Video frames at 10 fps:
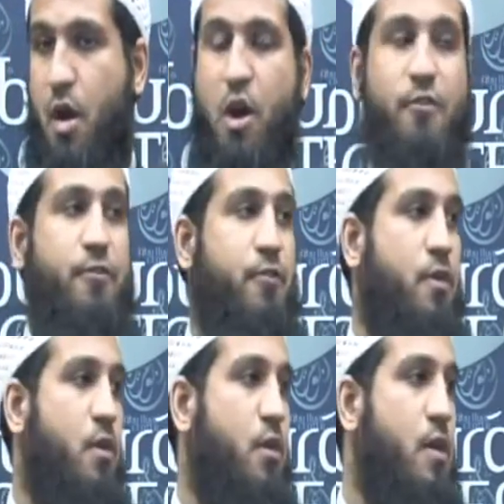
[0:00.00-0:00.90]
of
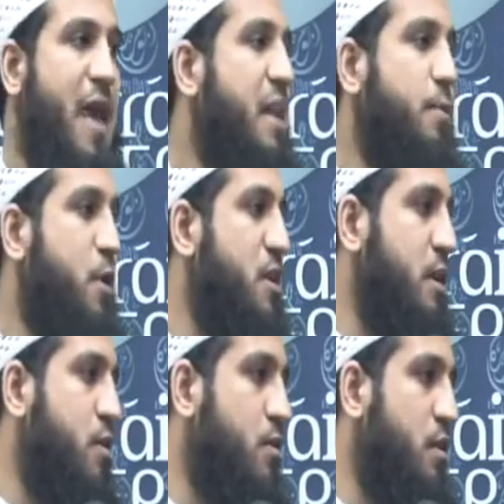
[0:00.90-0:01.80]
any
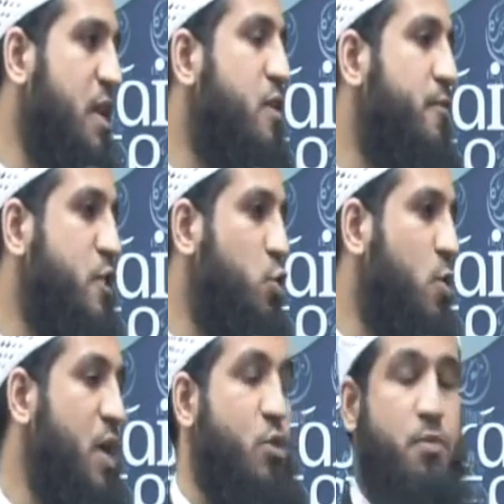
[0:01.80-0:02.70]
particular
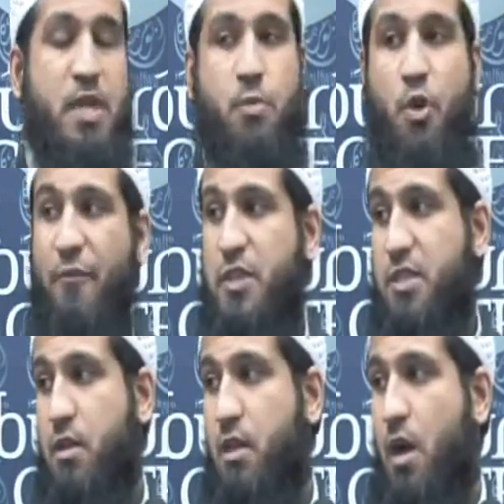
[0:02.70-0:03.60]
individual, whether it be the Prophet
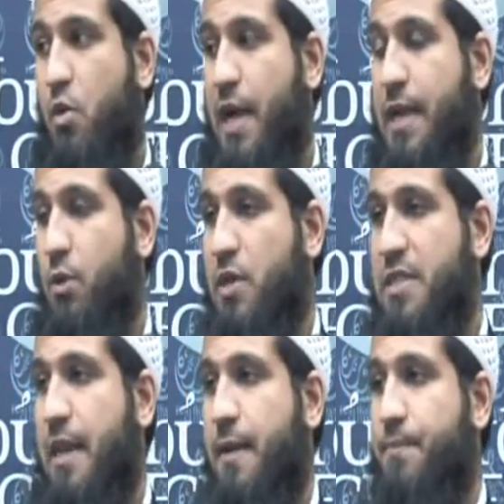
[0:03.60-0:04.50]
sallallahu alaihi
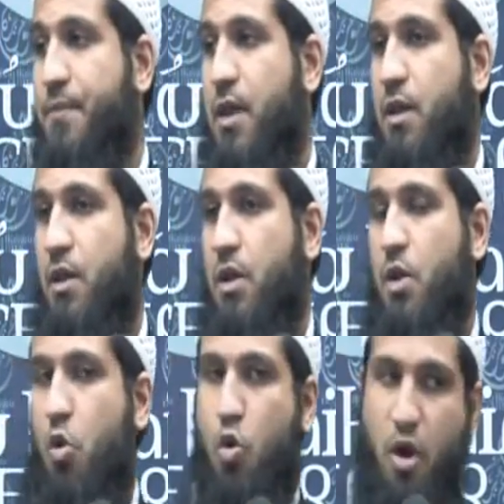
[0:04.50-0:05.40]
wasallam
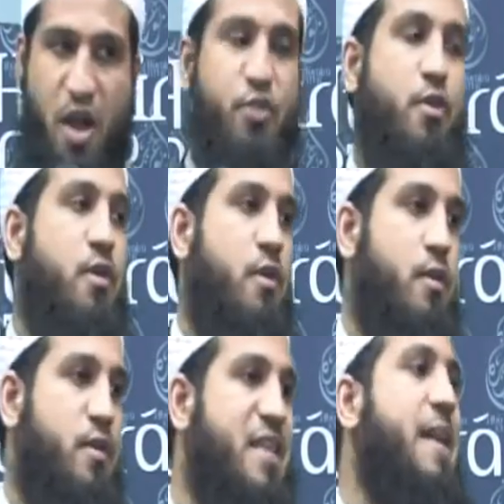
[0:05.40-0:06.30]
or other
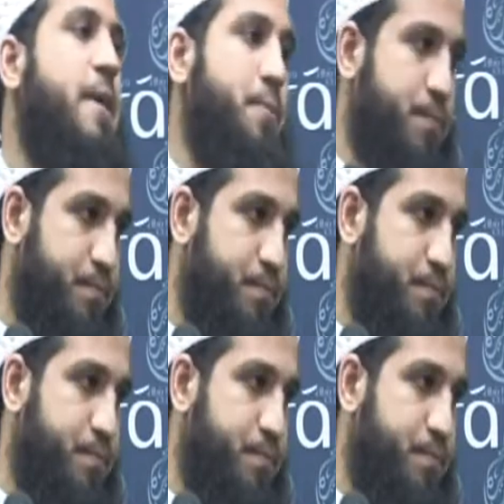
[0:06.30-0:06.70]
than him.